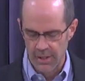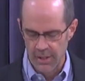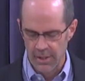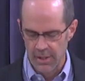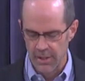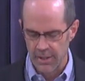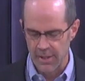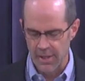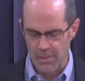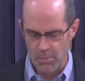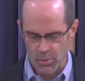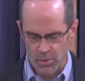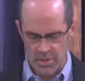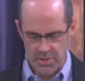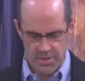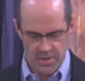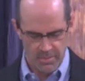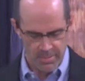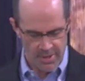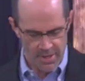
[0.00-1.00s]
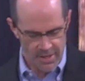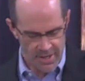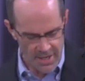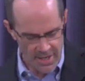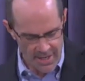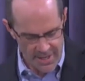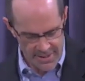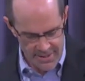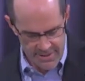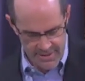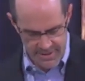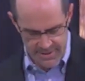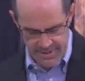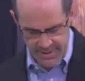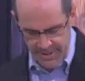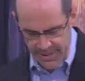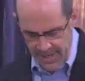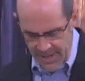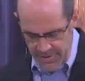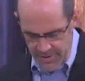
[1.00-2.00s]
come worship our God
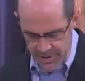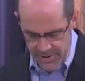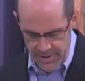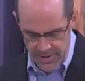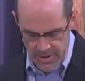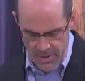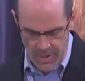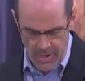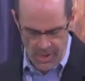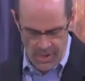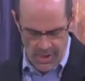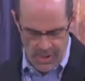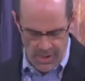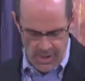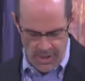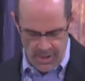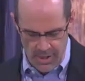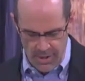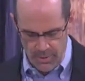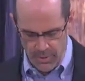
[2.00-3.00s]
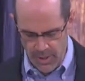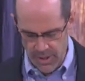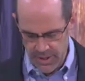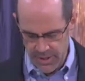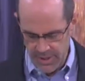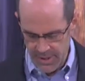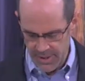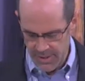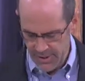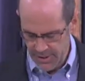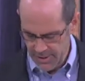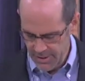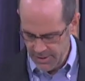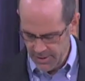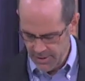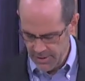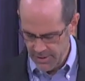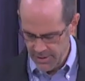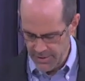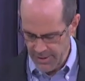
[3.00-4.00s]
together. Wanted to
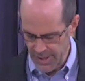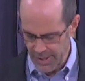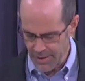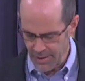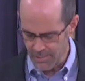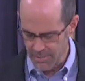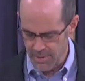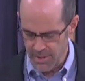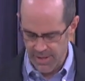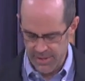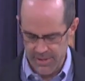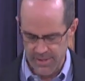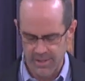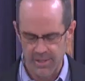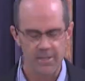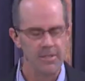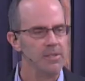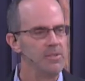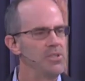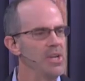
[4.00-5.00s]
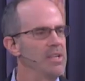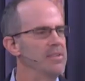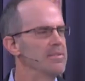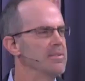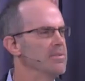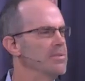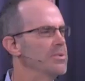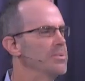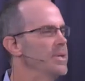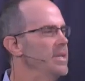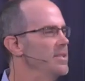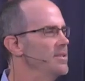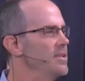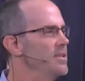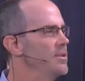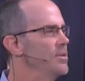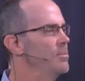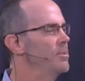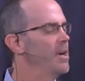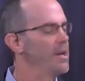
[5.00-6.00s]
thank our brother Jason
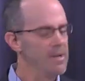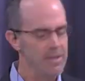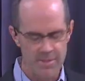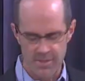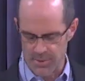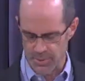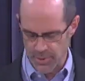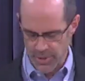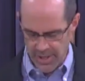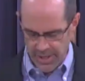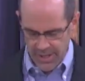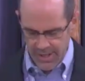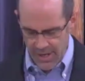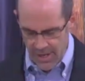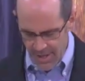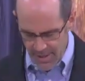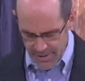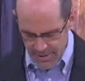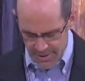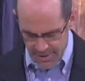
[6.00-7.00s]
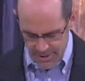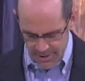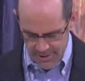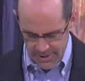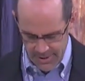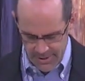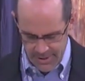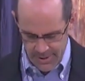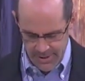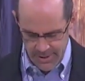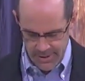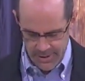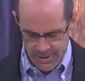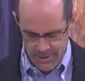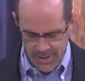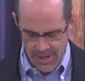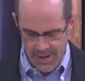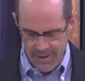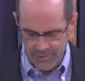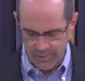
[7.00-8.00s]
Sweezy, who brought us the Word of God
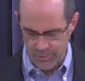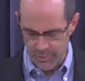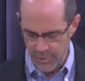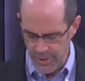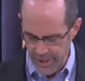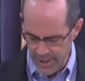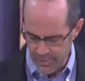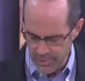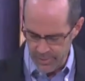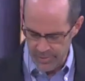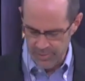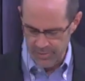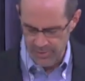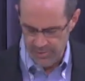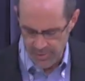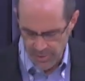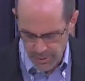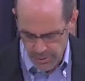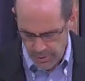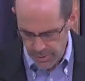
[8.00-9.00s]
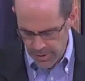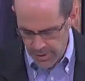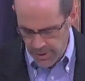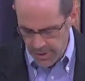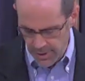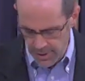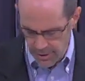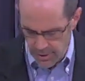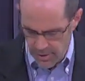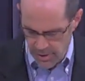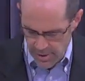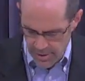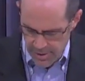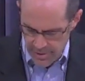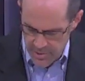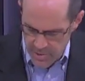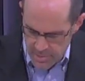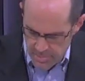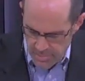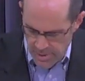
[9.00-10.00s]
last week, was so
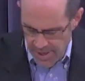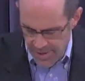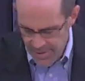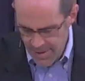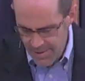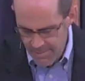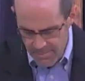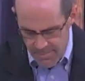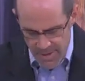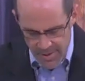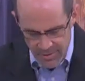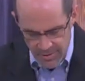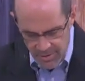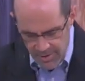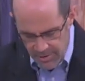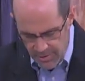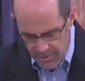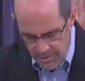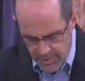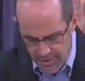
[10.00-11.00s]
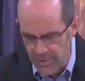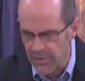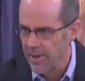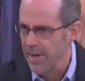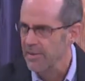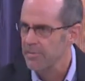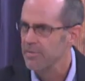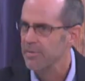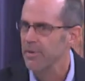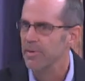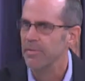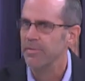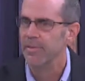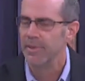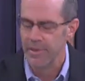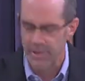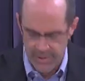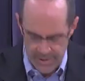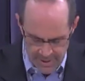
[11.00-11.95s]
encouraged by that message and grateful for